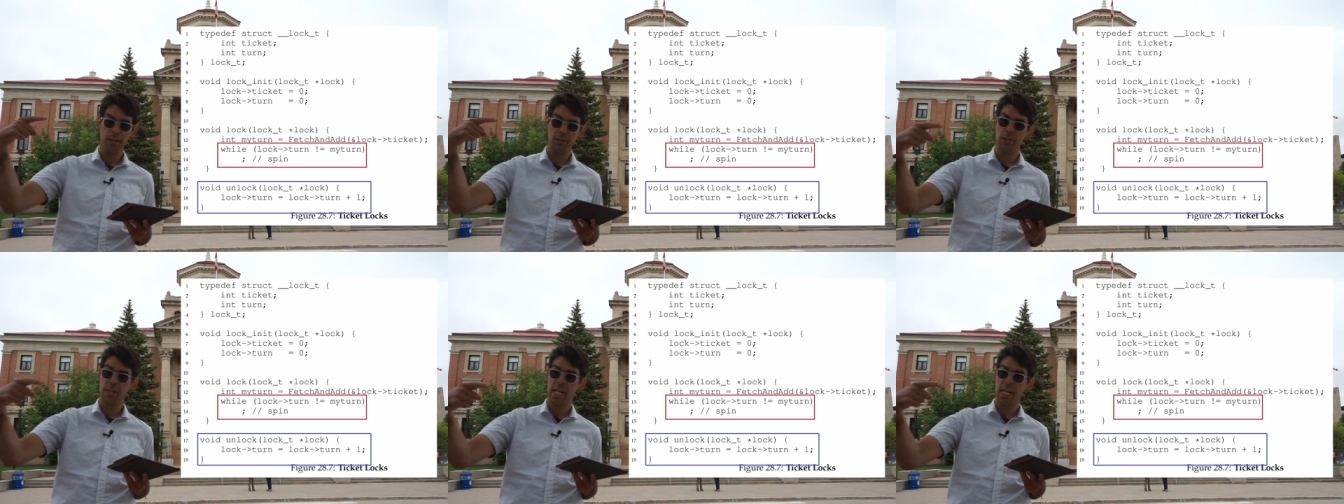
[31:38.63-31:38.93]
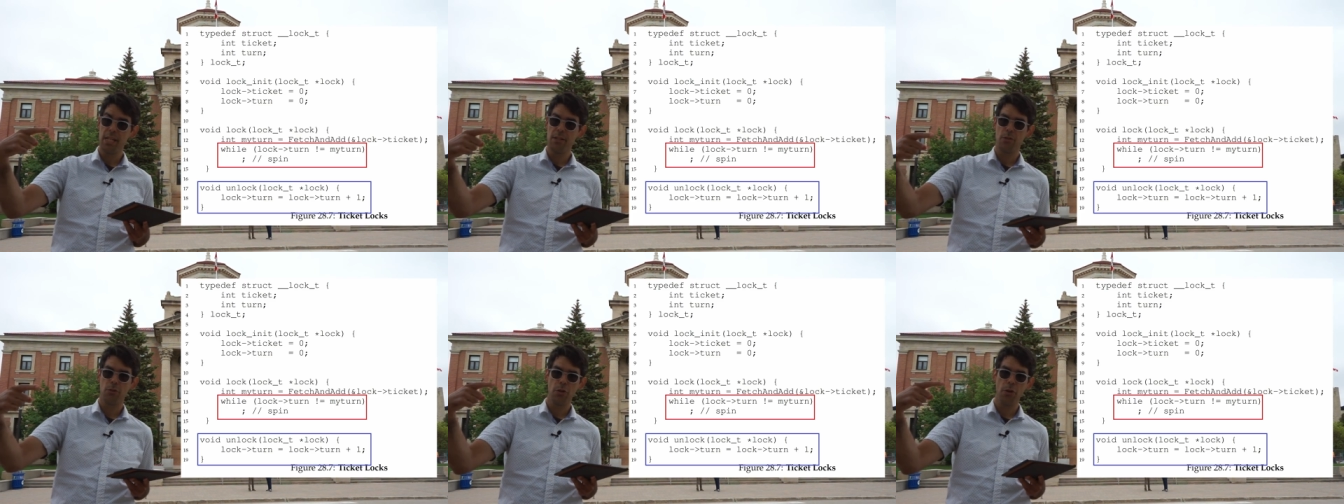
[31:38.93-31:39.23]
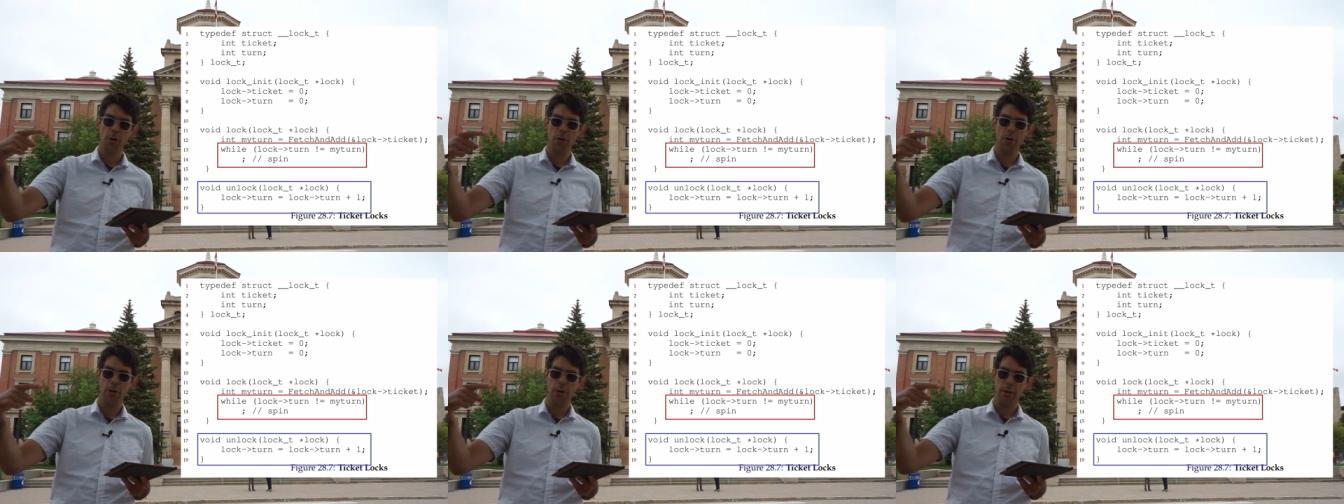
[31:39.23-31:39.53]
It's its
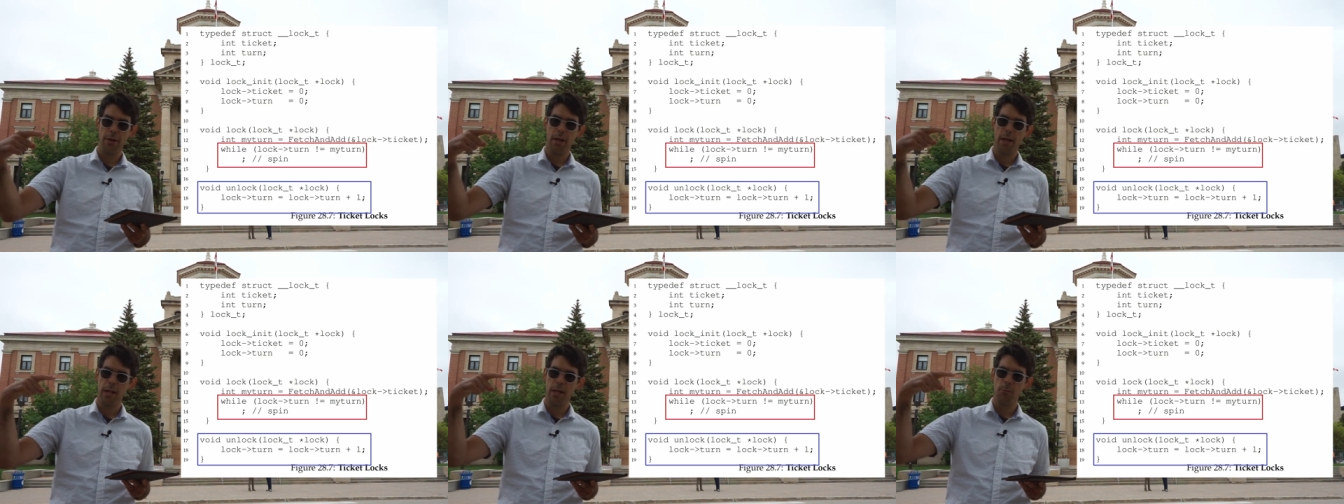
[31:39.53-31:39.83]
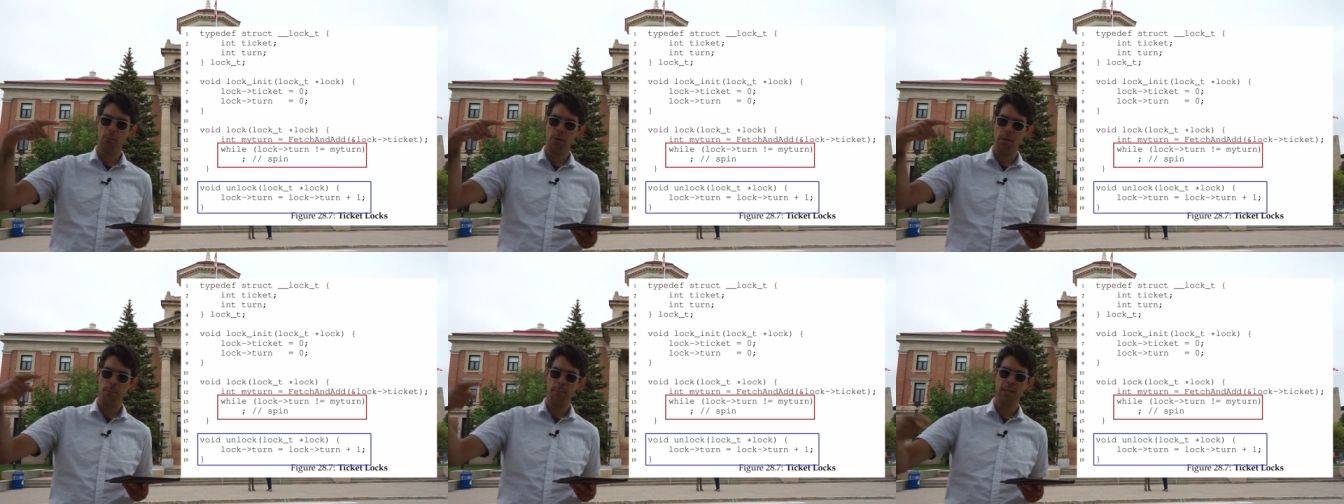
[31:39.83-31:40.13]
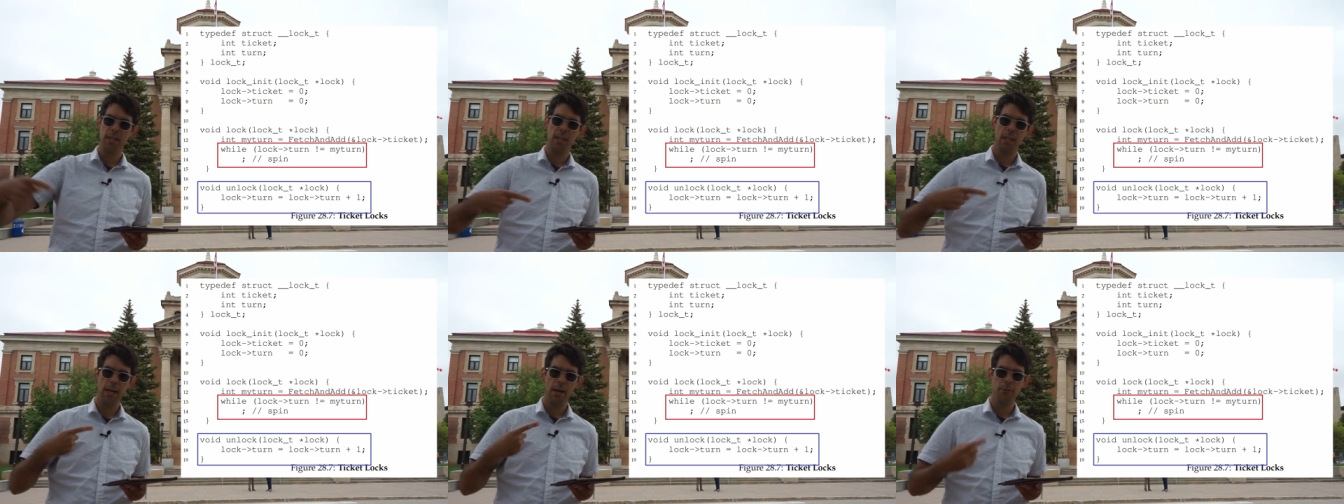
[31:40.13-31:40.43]
turn and it will
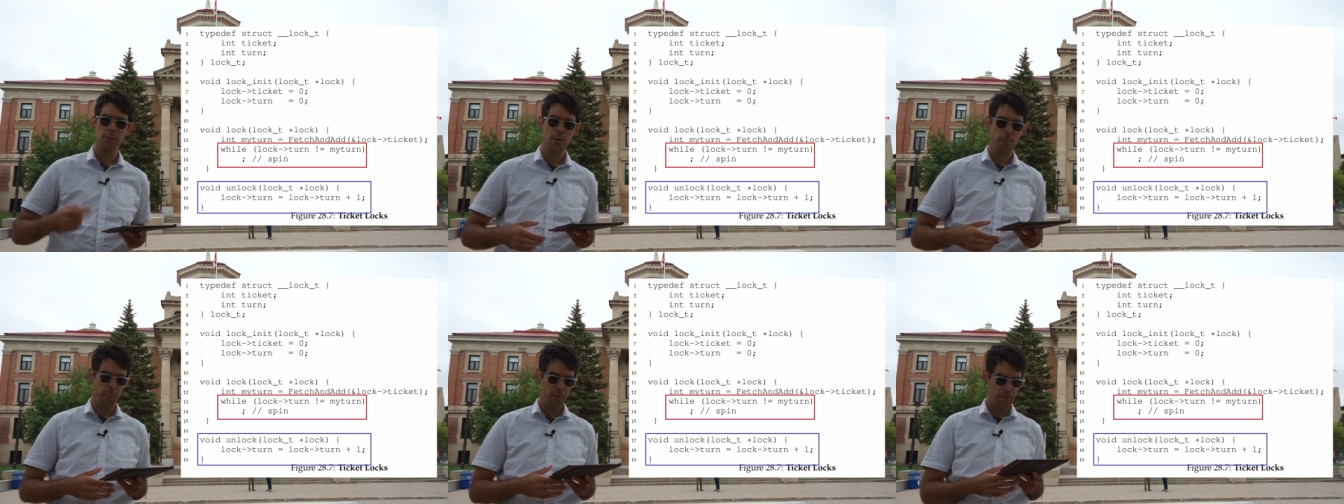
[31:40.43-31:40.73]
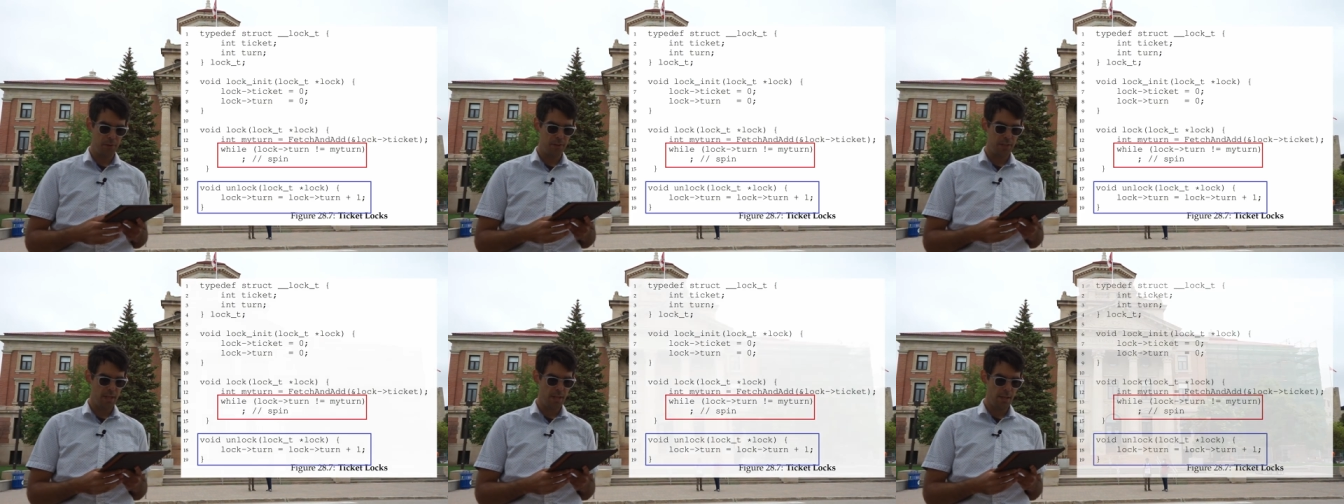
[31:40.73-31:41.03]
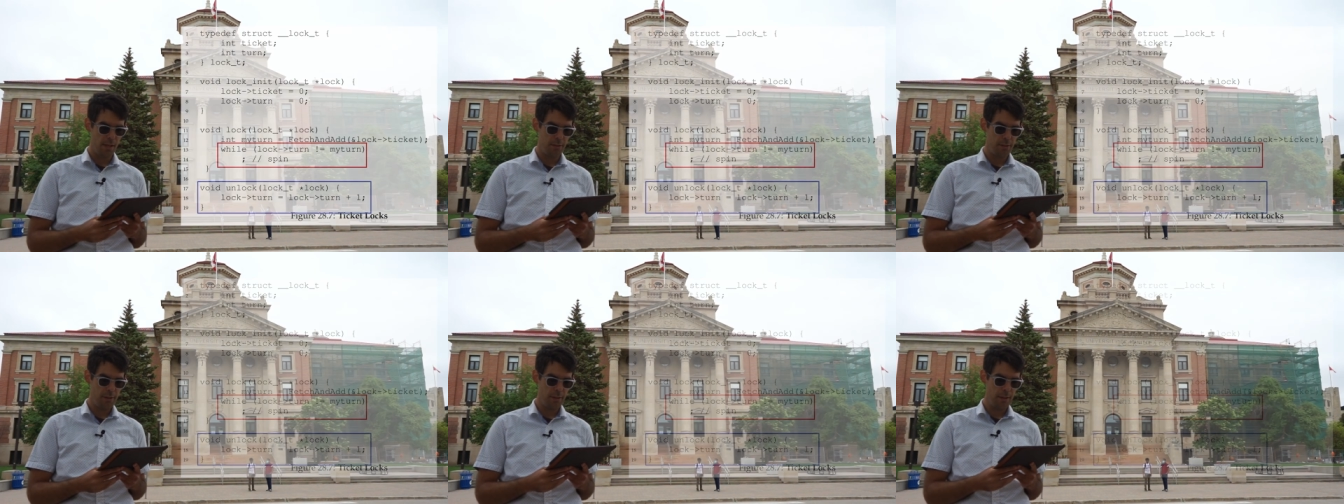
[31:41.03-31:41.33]
be allowed to
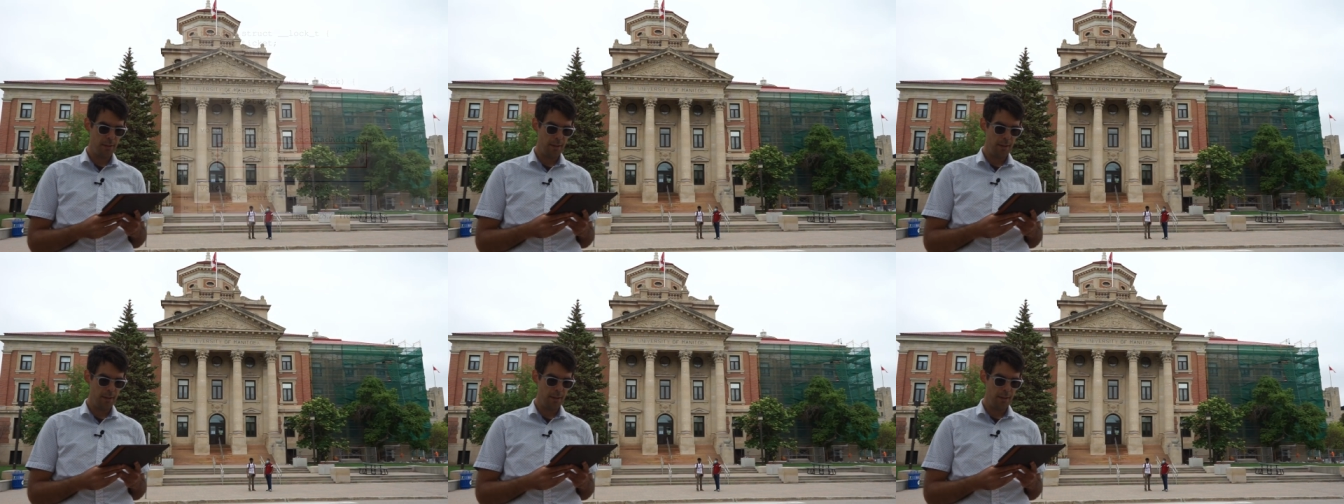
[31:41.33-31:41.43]
proceed.